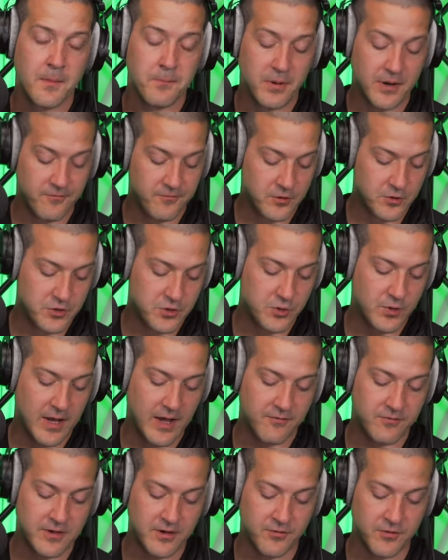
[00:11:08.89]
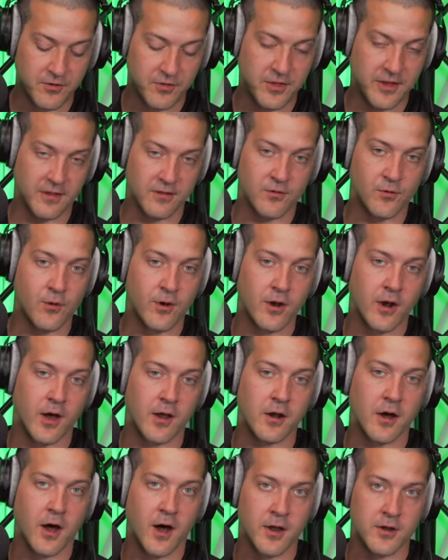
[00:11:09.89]
But if you do have different things going
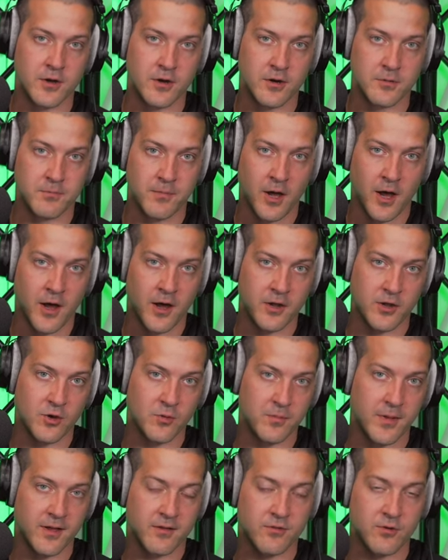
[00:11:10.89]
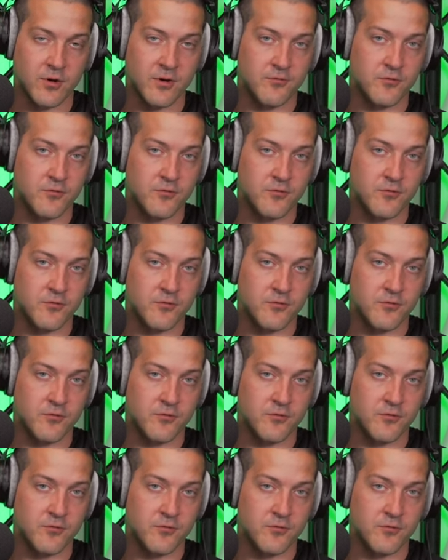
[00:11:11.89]
on on your audio mixer,